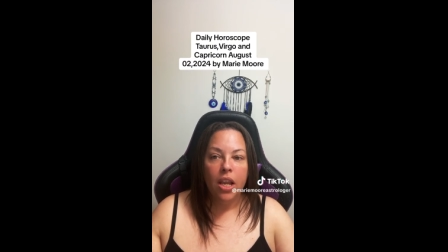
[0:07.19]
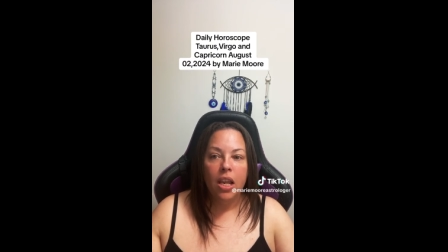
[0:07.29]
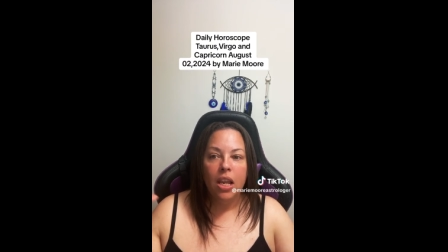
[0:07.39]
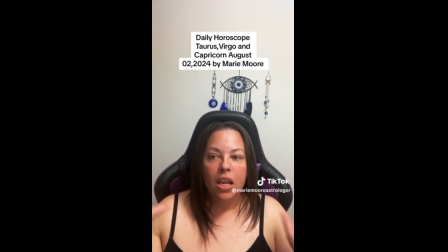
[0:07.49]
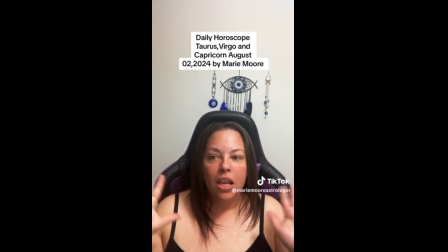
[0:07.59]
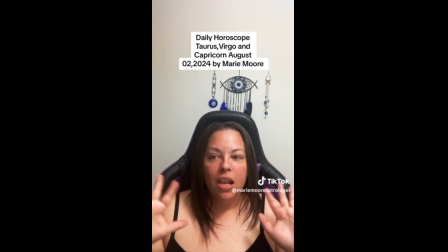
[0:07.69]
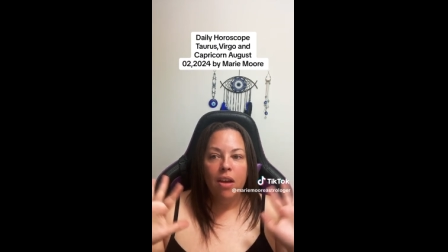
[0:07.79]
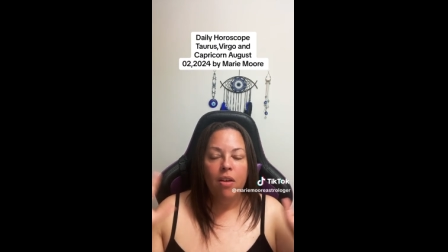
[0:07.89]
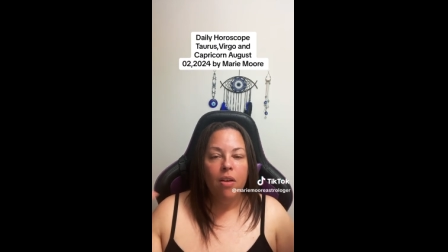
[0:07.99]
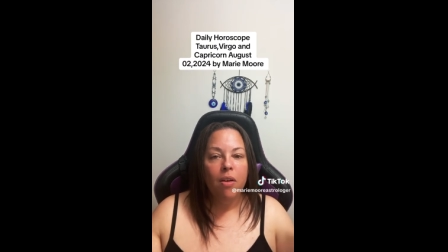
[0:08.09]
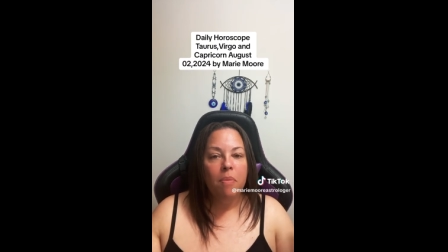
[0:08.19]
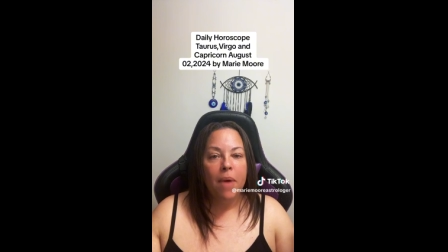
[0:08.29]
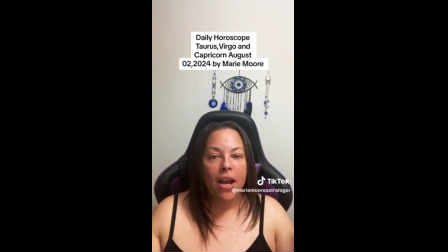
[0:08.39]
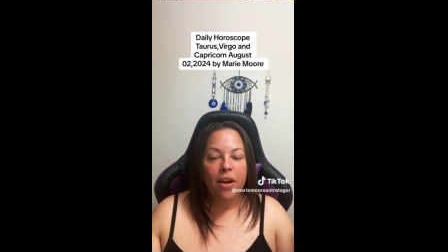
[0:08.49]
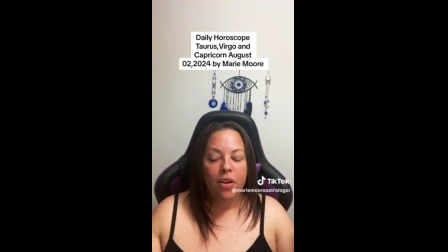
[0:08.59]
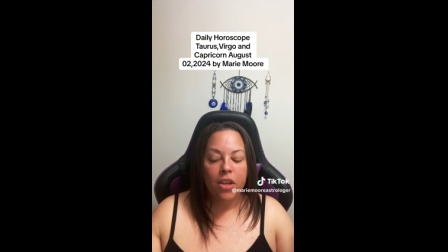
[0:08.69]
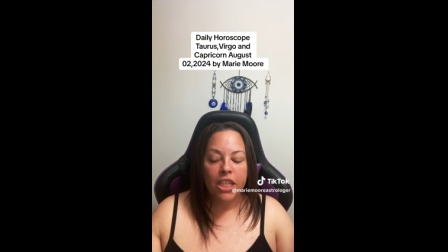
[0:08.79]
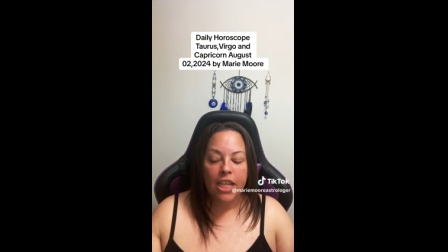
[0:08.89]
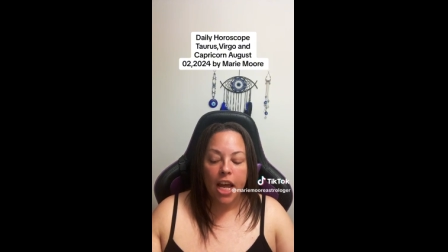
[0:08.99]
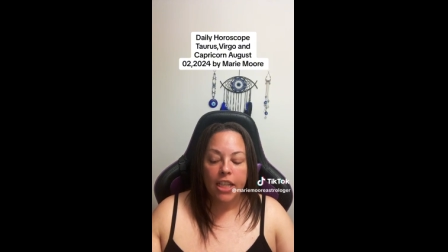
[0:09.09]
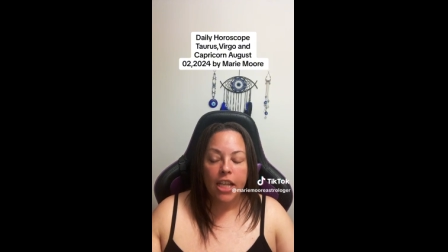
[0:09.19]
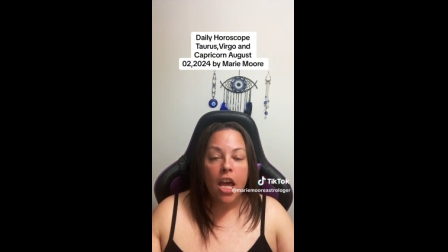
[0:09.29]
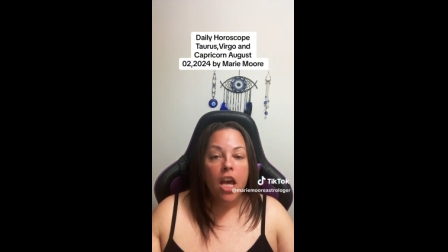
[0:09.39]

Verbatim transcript: Hello, my earth signs.